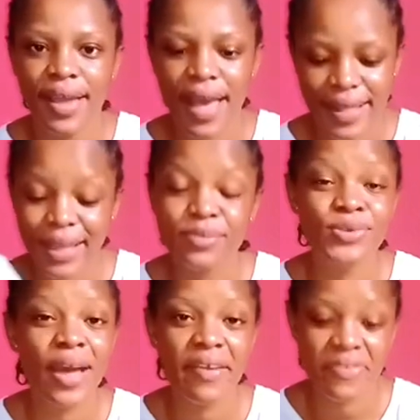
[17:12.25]
And I am
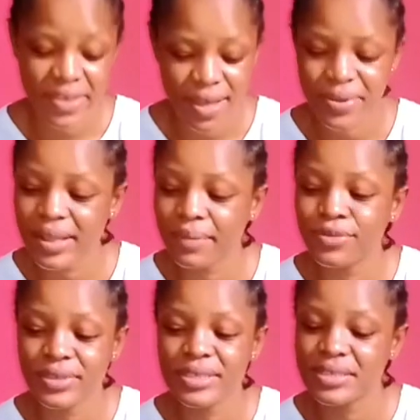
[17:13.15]
so African. When I'm
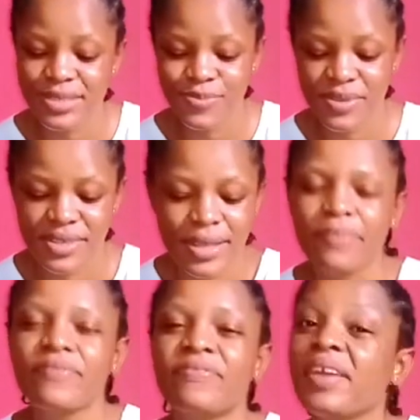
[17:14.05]
done eating this biscuit,
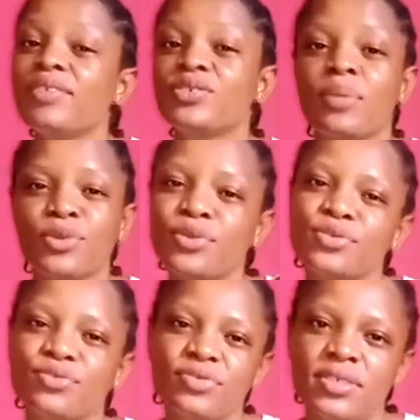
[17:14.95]
I'm very sure I'm not going to
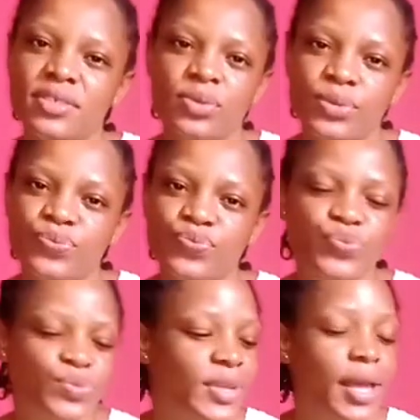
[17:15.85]
throw this
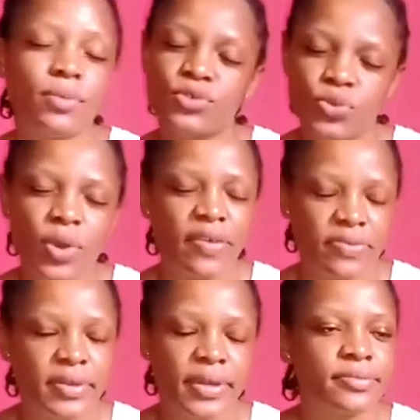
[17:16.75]
away. I am so
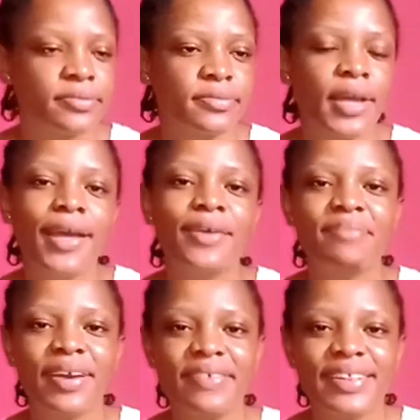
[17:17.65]
African.
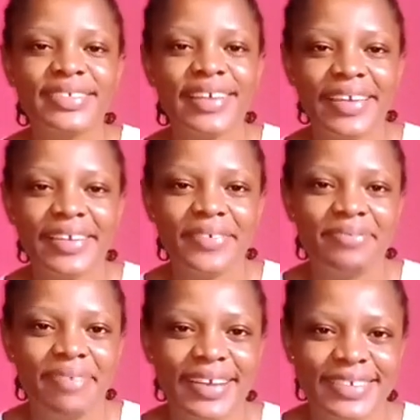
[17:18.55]
My Valentine gift
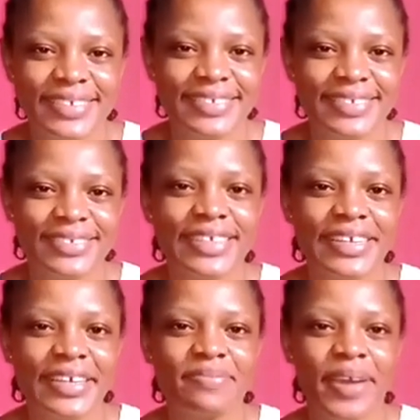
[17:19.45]
package, you know, they
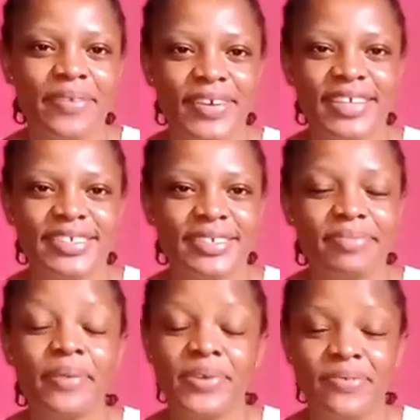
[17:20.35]
gave my fiance,
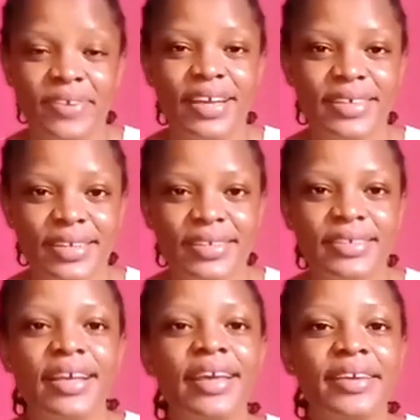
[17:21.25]
my boyfriend and something,
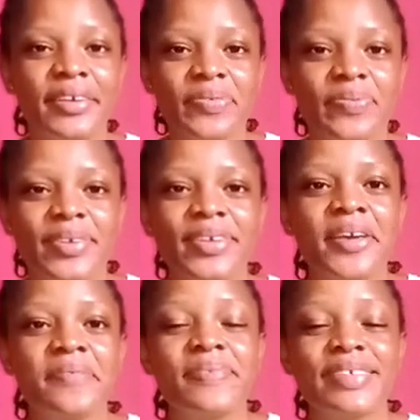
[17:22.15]
gave me
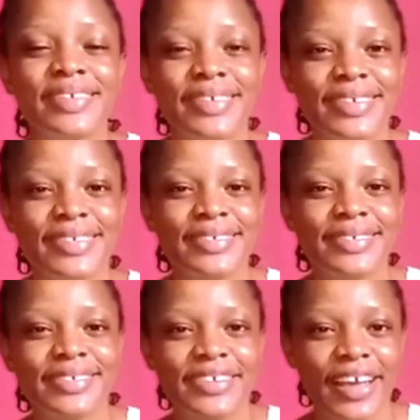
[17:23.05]

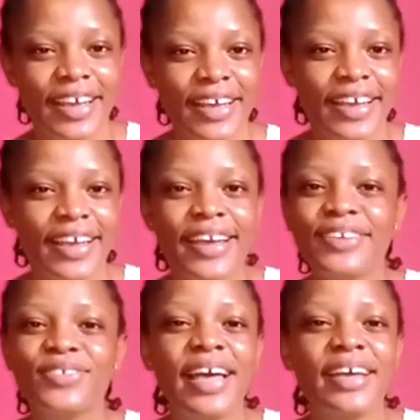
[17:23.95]
biscuits jar.
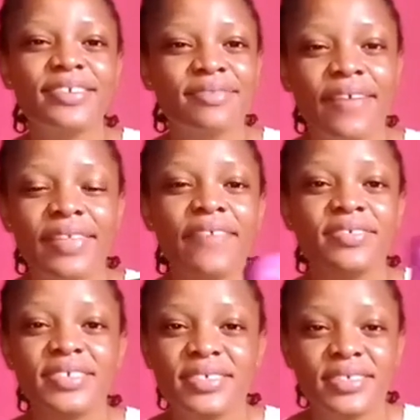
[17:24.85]
Know that after I
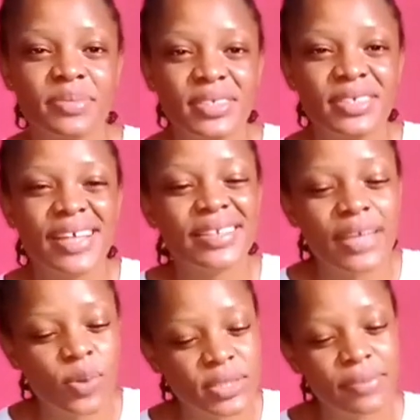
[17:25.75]
finished eating the biscuit, that
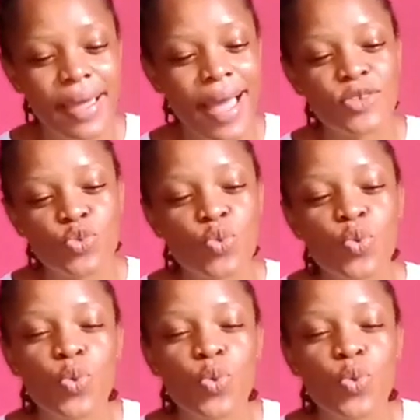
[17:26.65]
jar was in my hand, so